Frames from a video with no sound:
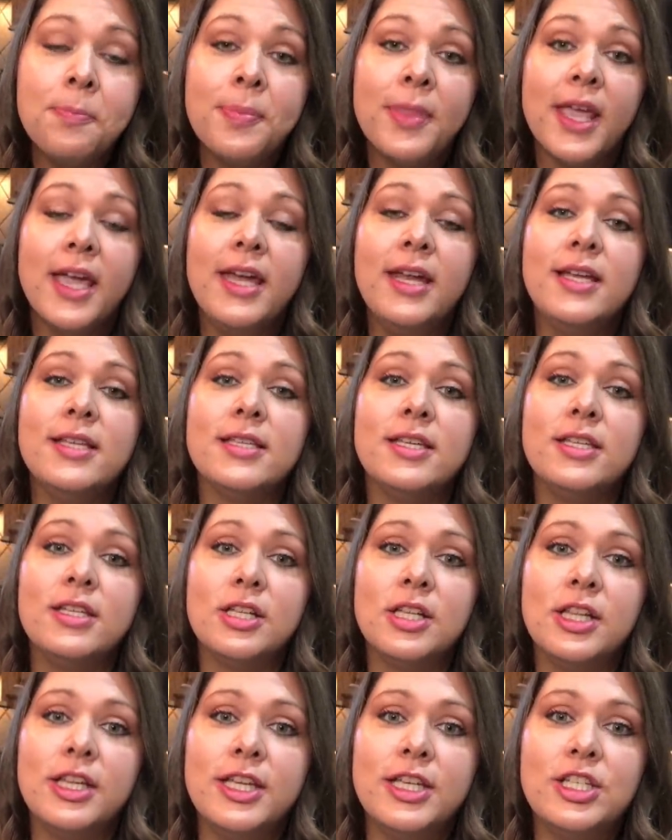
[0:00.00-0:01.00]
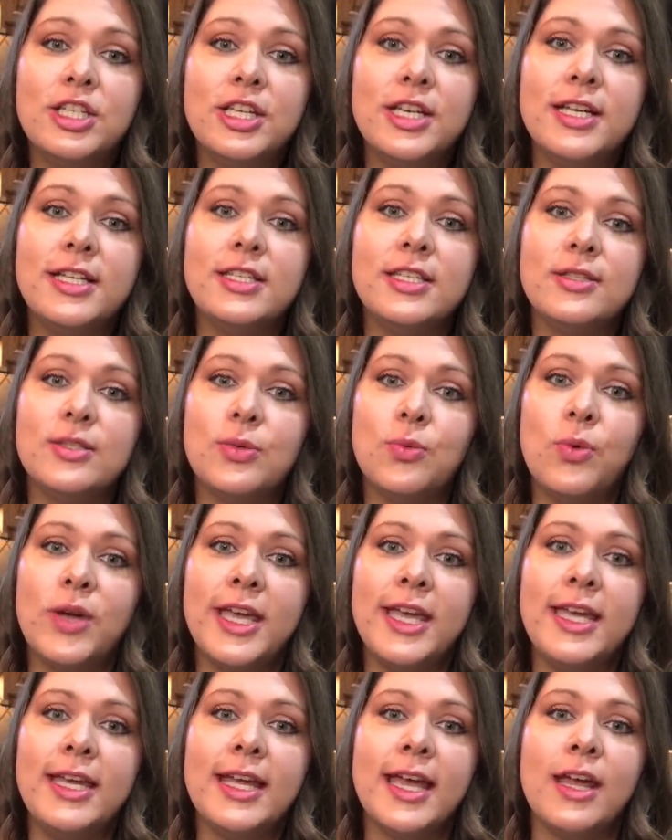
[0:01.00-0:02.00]
It is delicious,
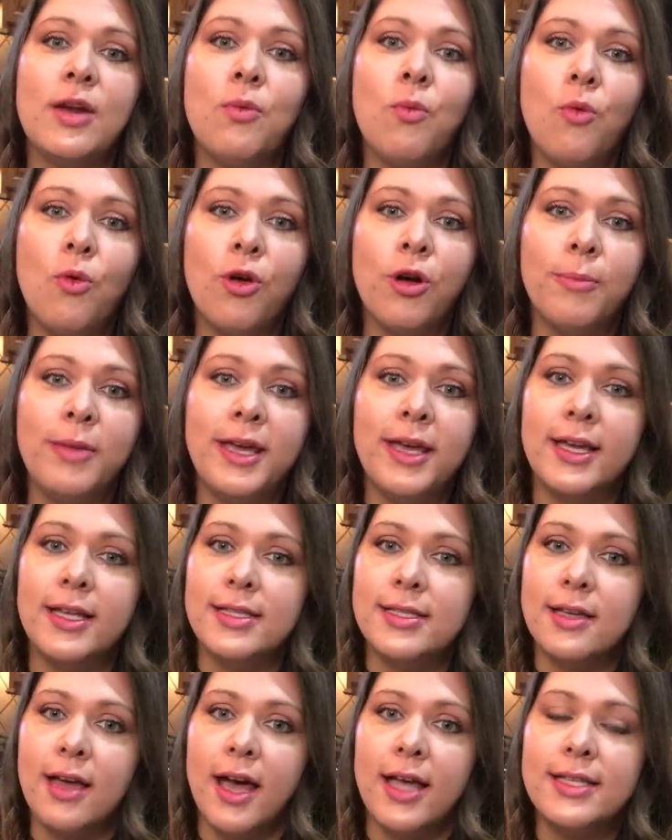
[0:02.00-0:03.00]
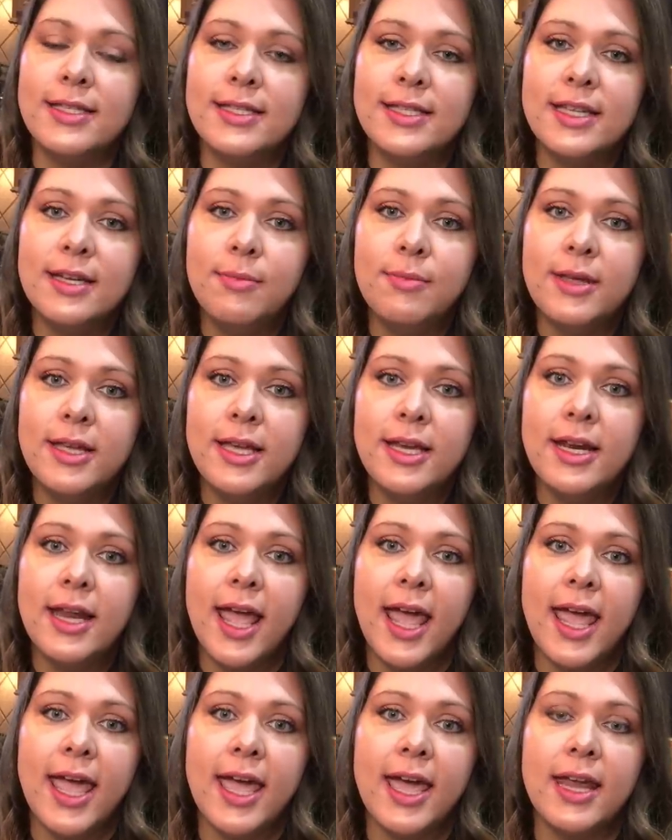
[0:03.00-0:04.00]
sweet, and warming. It's got cinnamon
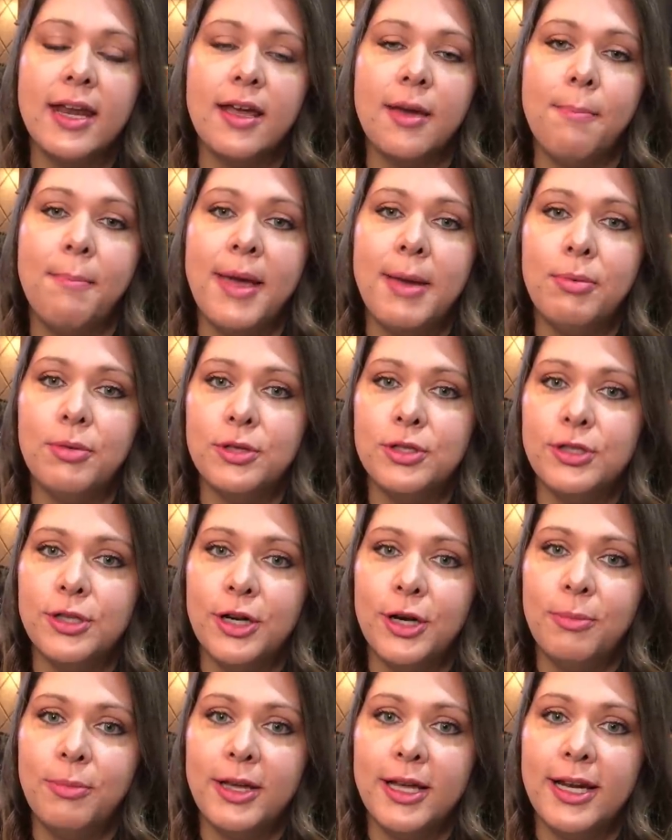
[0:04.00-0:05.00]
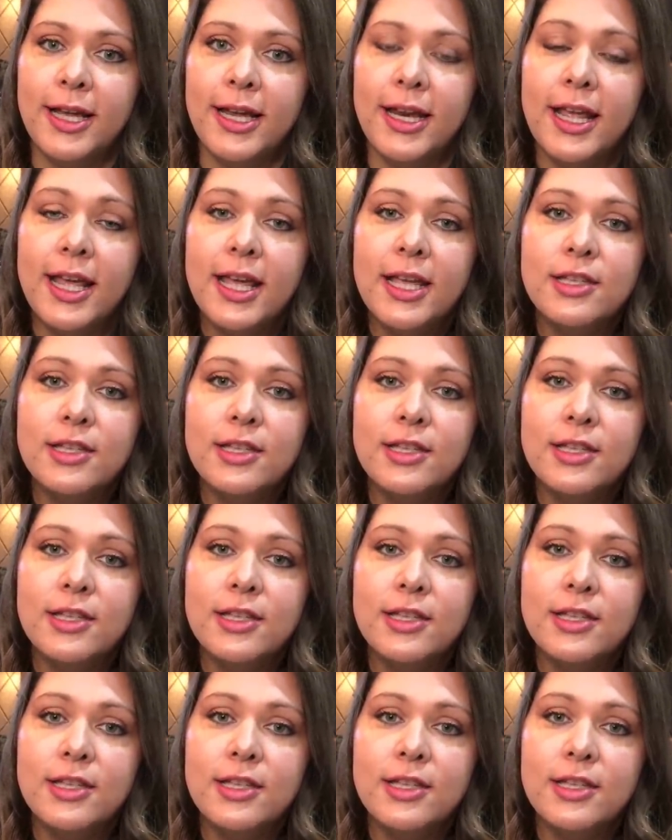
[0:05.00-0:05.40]
and maple syrup in it.